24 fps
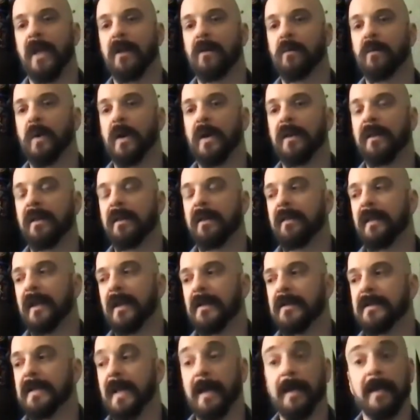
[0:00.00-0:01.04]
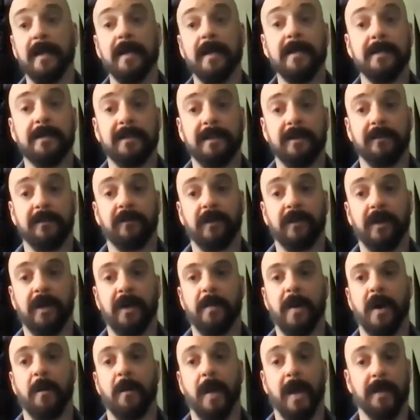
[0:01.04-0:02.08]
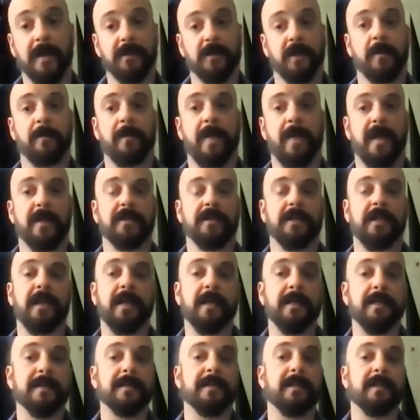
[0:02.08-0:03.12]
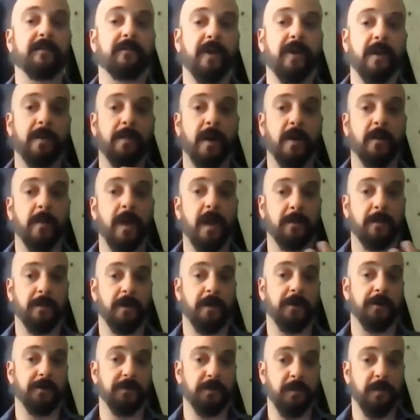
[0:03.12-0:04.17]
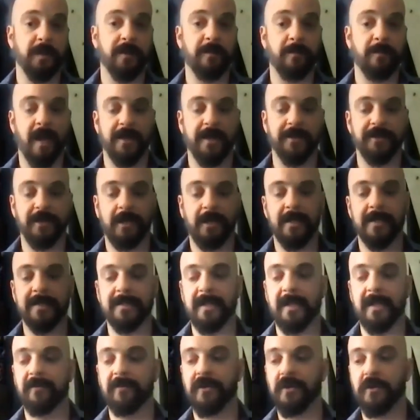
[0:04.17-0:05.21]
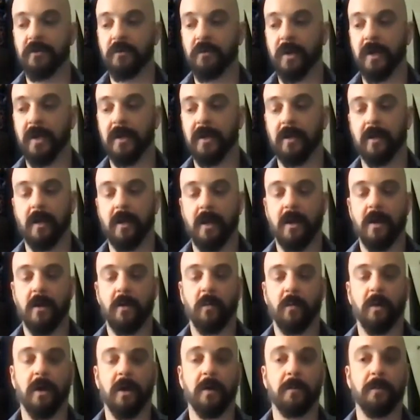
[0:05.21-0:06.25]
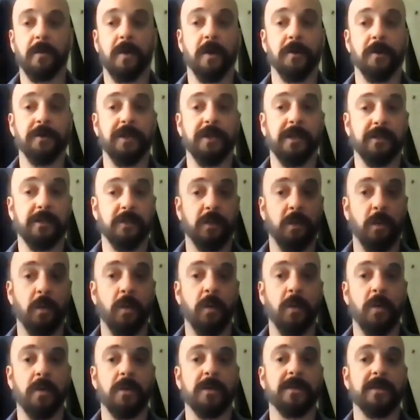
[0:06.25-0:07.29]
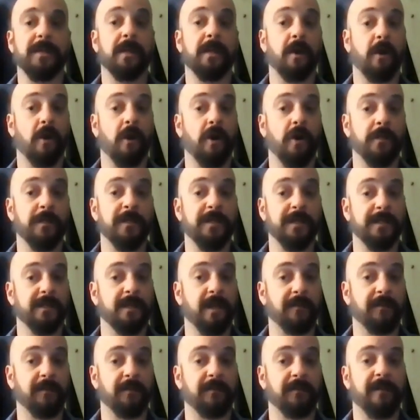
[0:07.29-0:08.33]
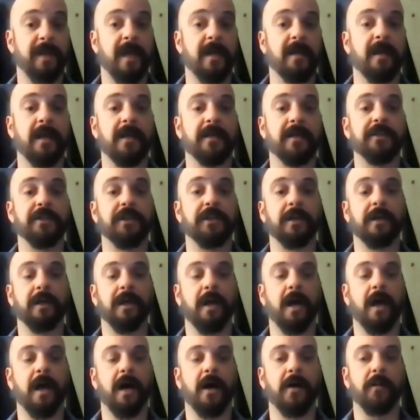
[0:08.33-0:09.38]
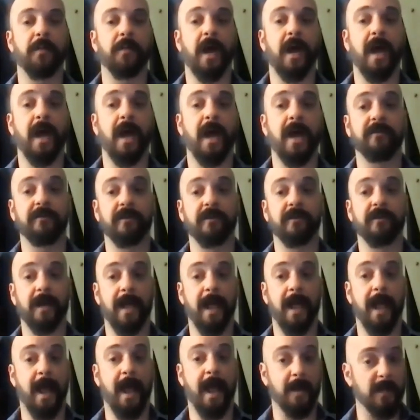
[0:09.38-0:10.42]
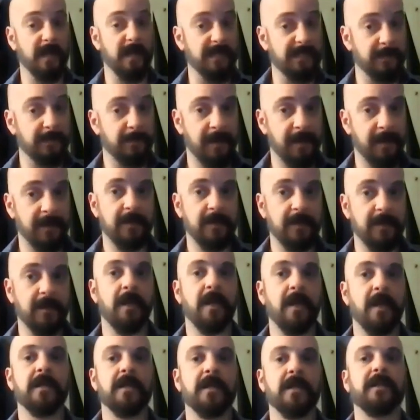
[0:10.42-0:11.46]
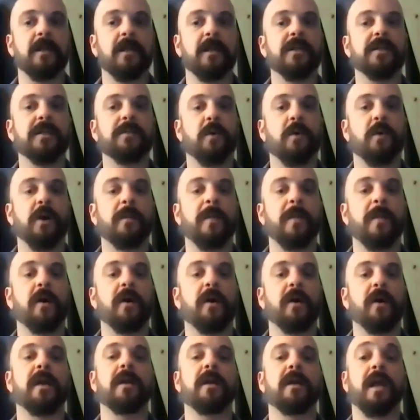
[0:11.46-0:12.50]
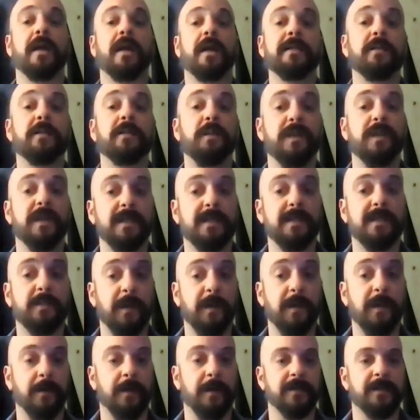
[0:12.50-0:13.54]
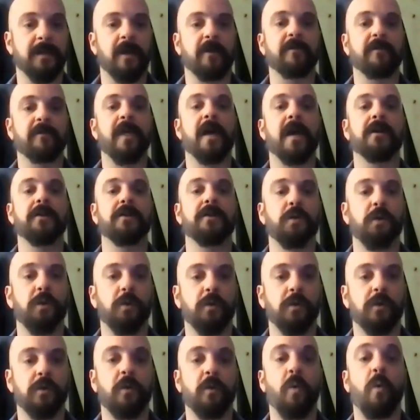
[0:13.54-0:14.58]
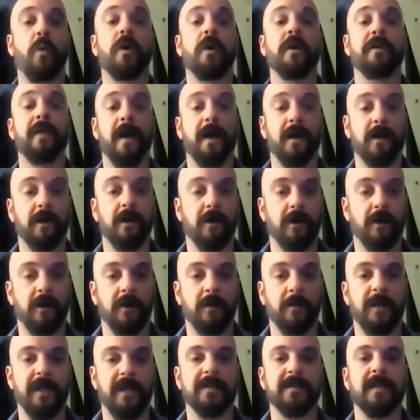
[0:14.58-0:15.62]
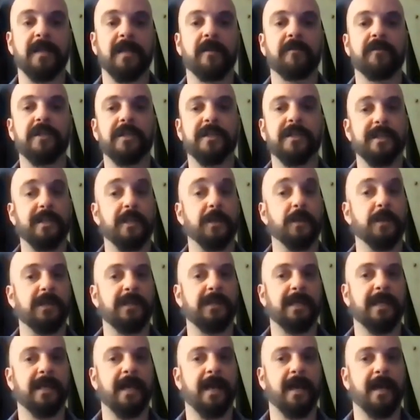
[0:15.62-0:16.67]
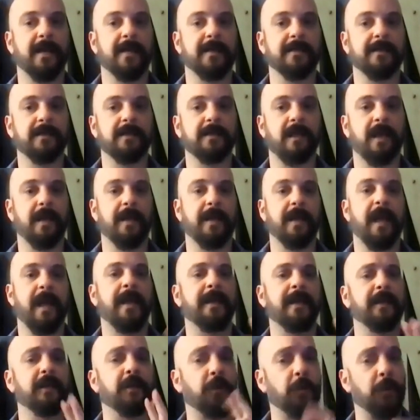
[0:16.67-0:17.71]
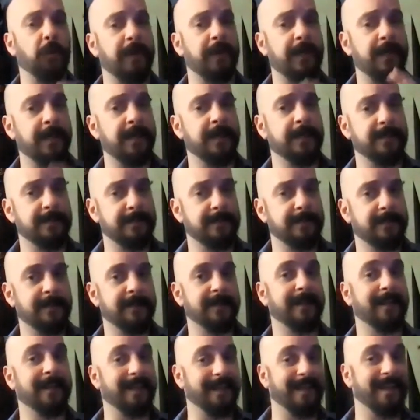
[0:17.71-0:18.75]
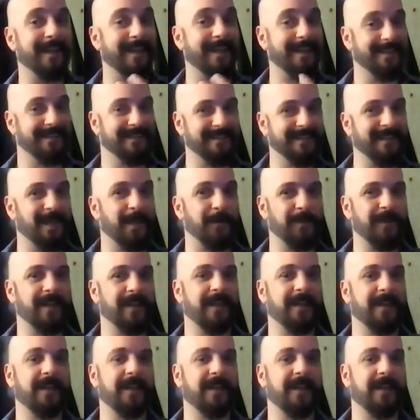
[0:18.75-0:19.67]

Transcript: And one of the things that is different about Mastering Magick and is different about my approach with magic is even when we're approaching tools and herbs and stuff of that nature, I have a very animist bend. So it's more about connecting with the spirit of that tool or that herb instead of just using it as like an ingredient in something,